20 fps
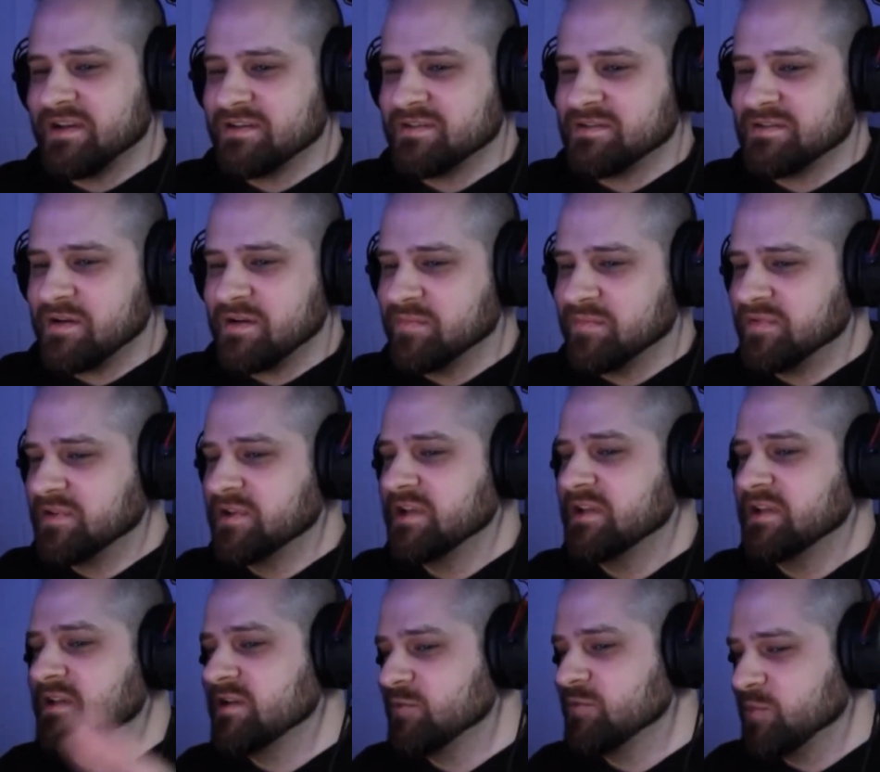completely
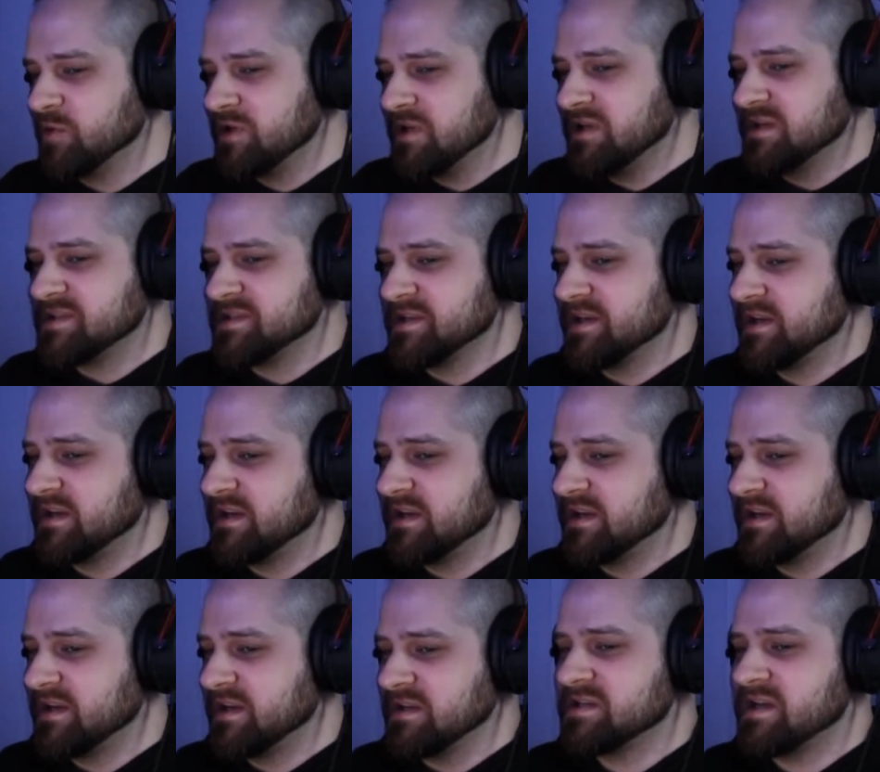redesigning the
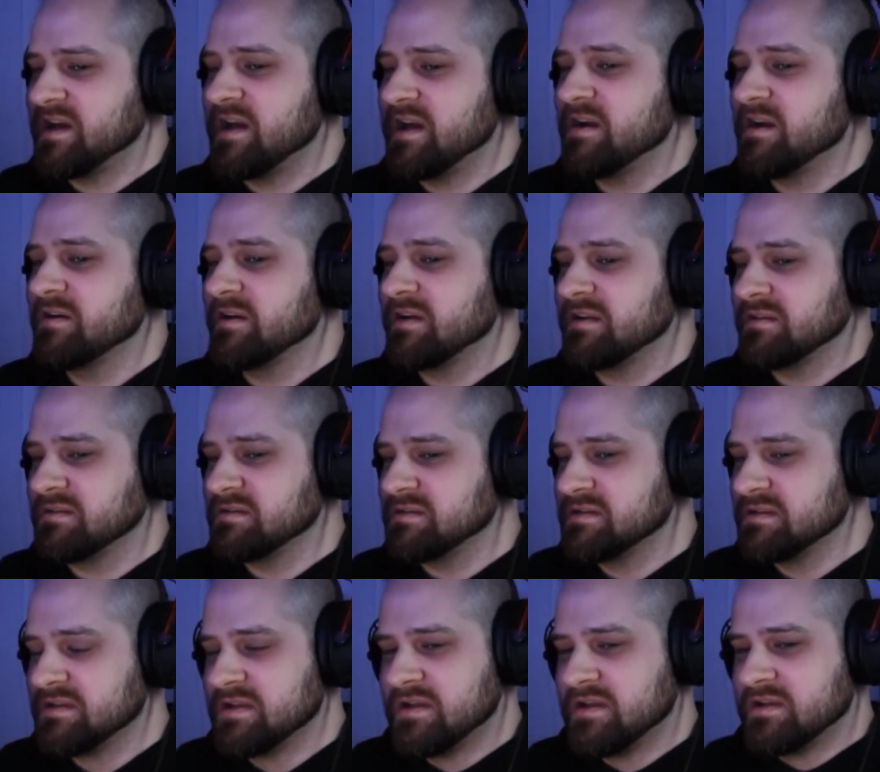entire island
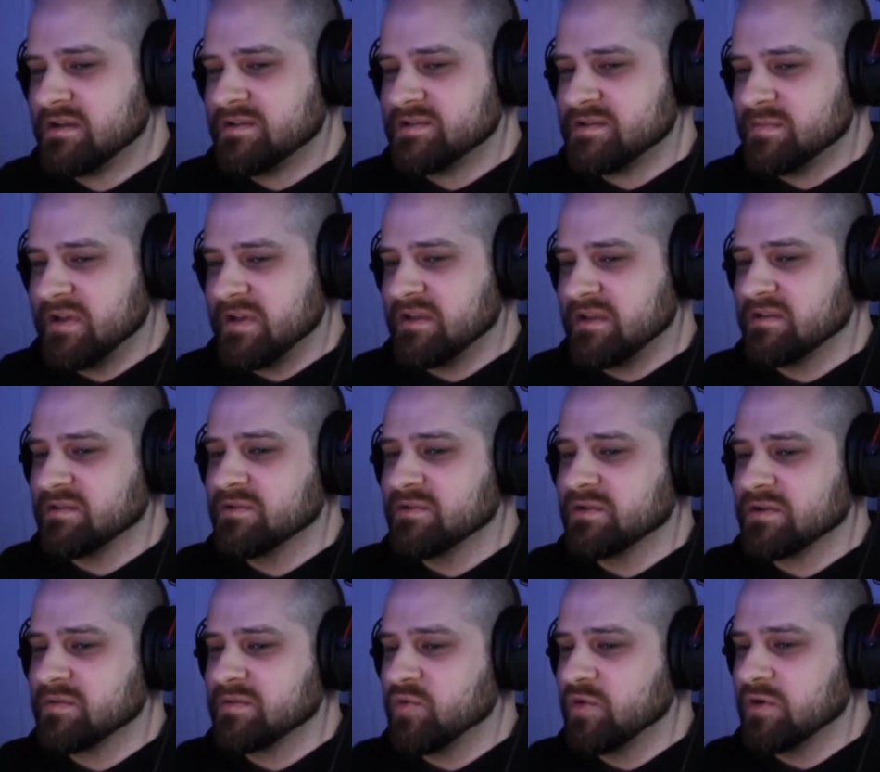to make it look
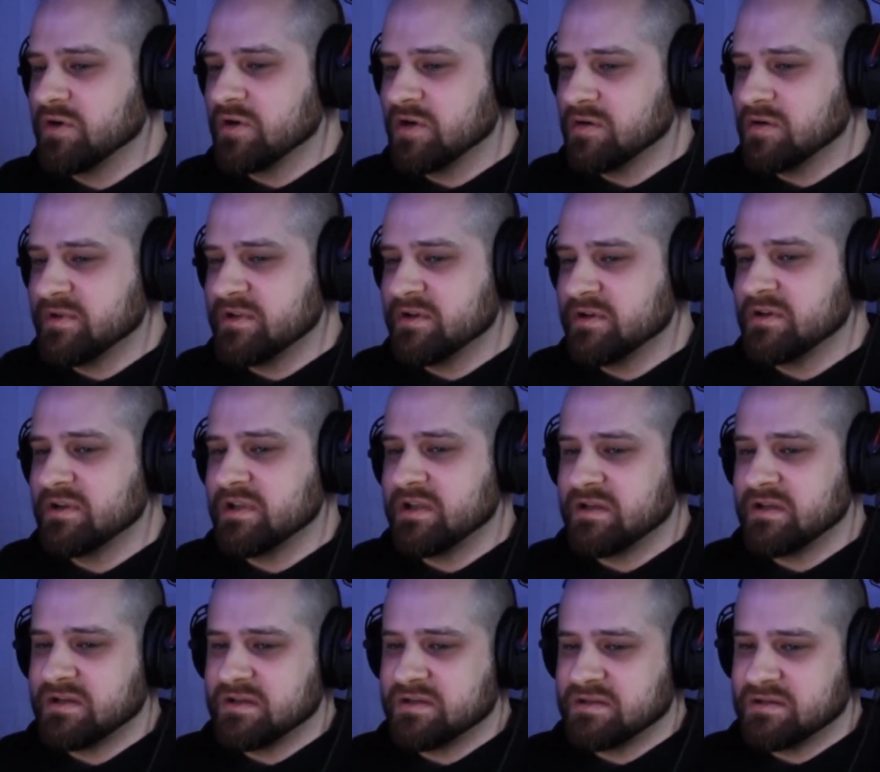more urban
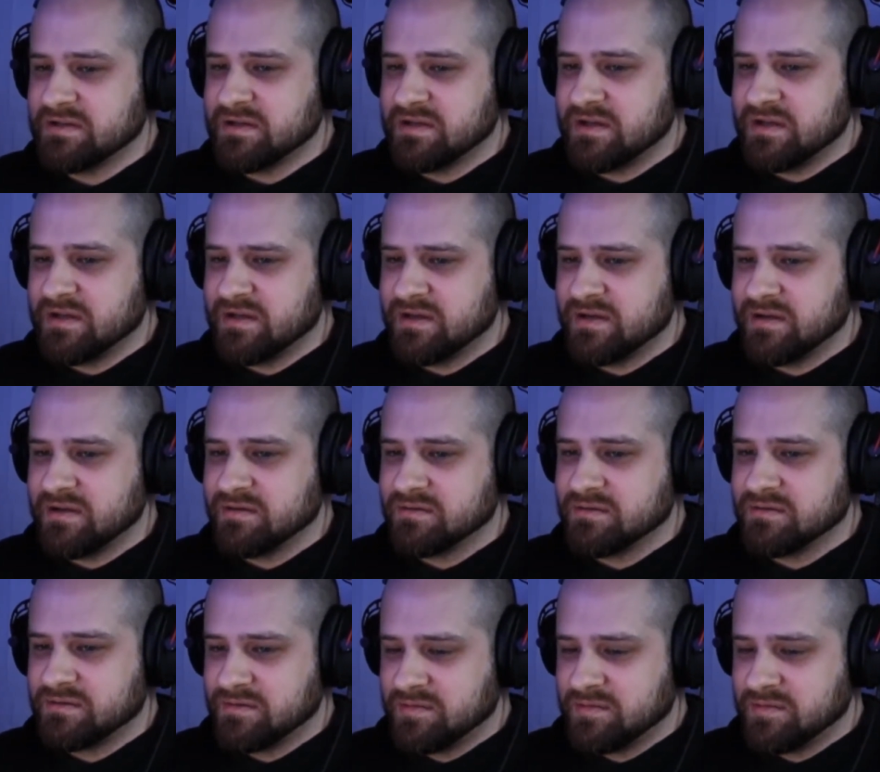and
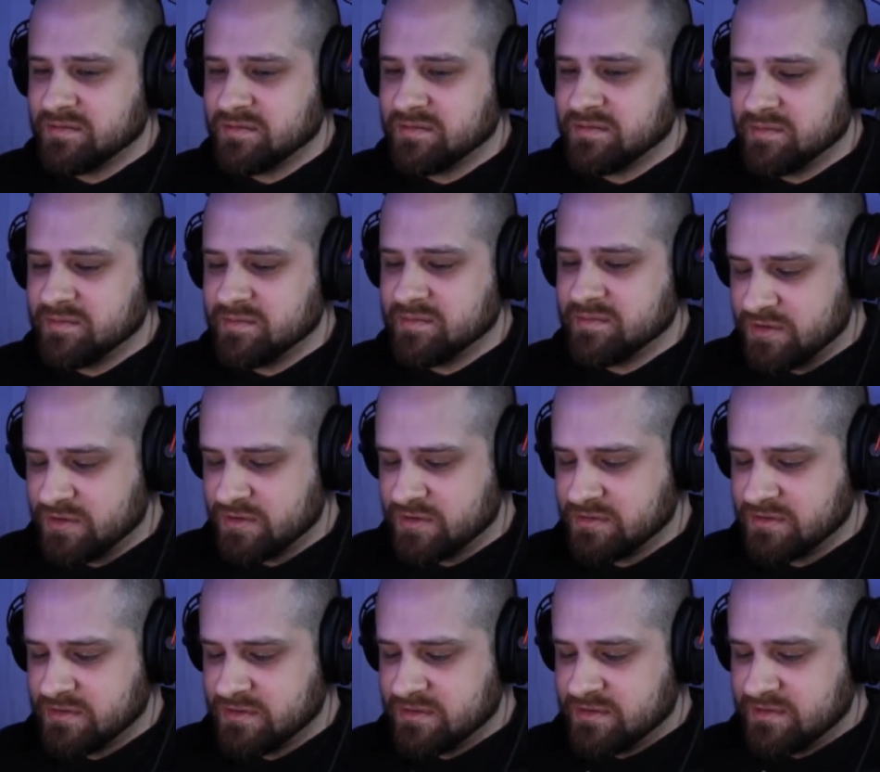more.
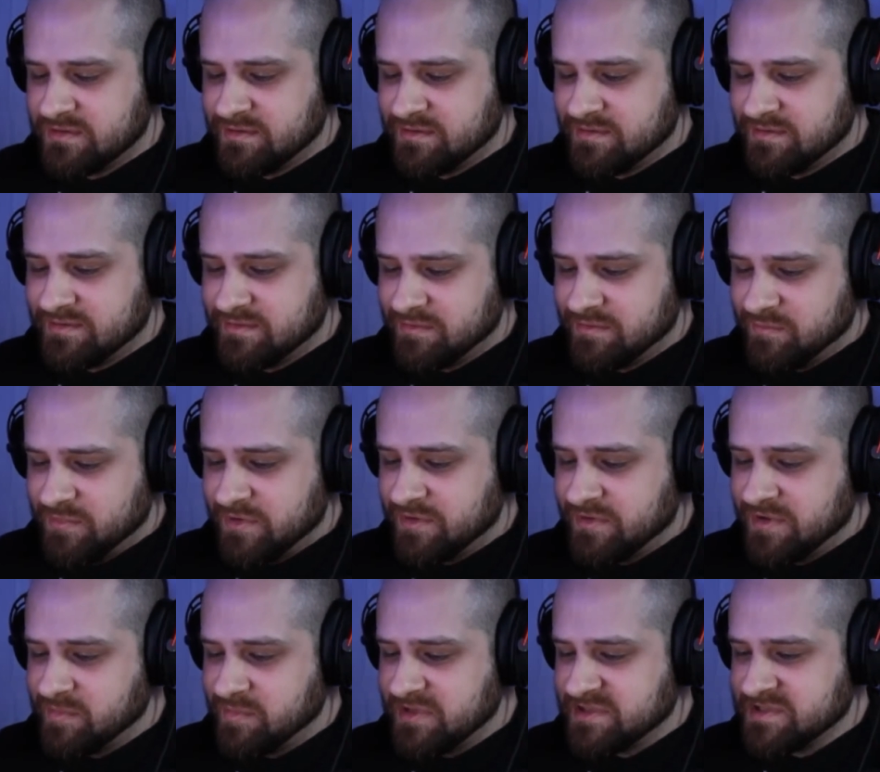Well, I
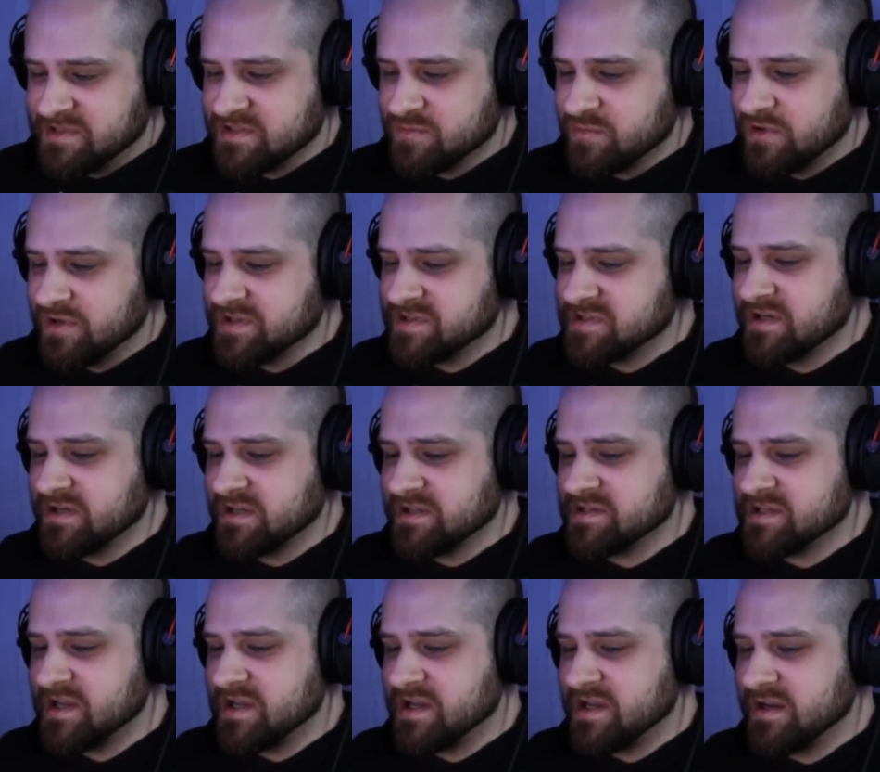mean, since we're all stuck
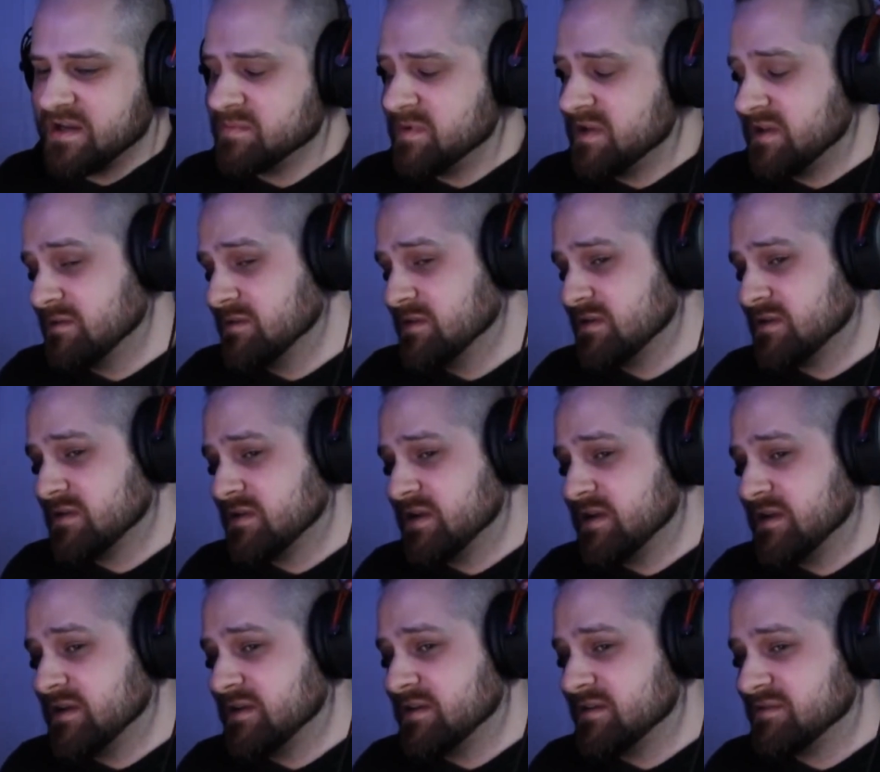inside, to make it look
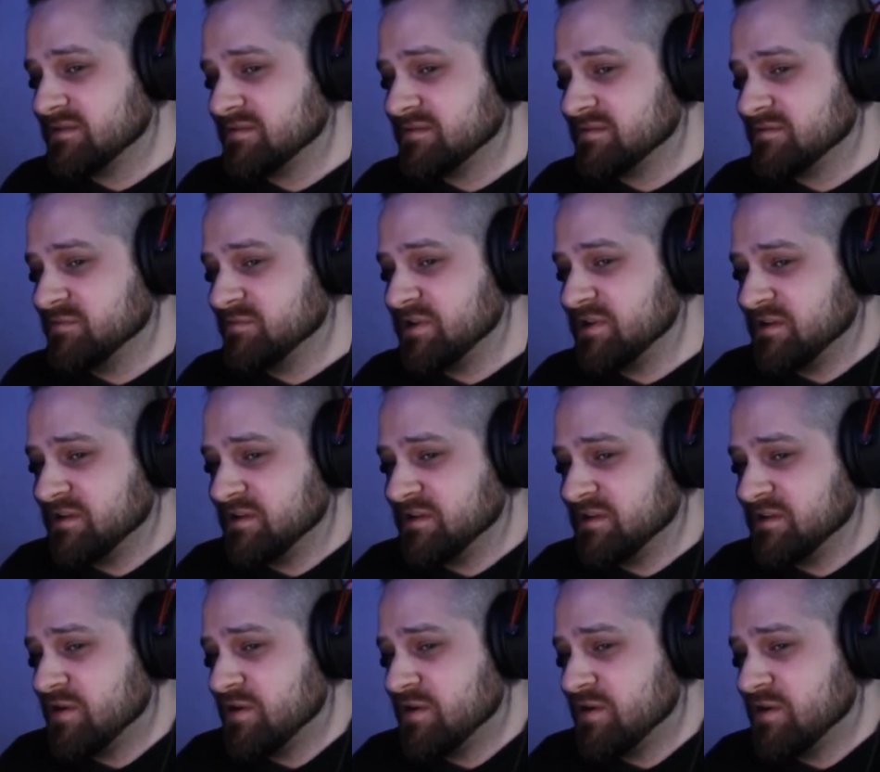like we can go
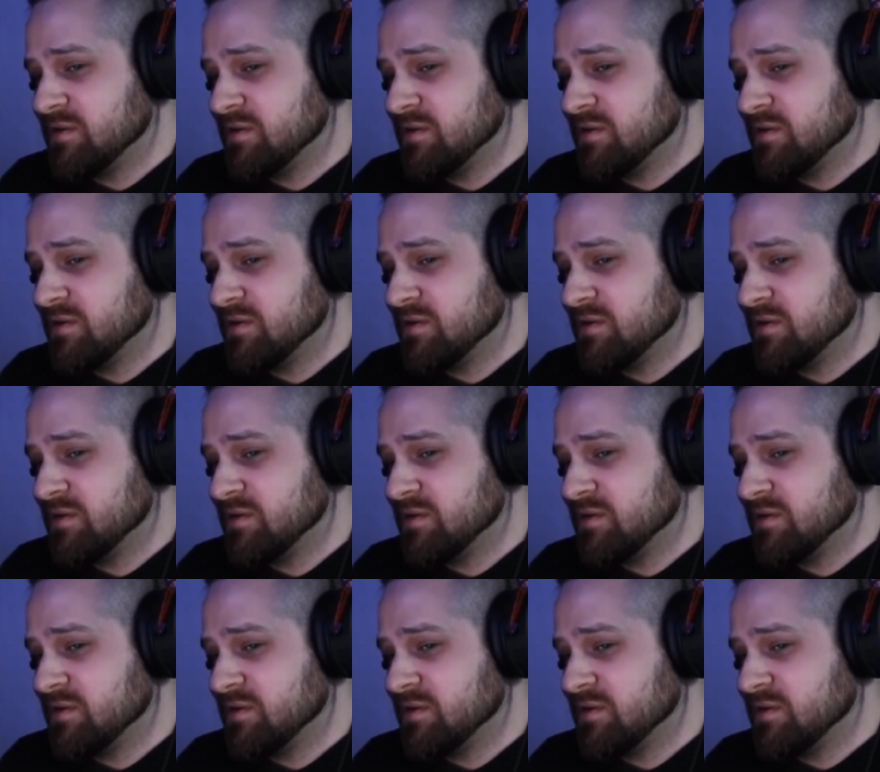out and like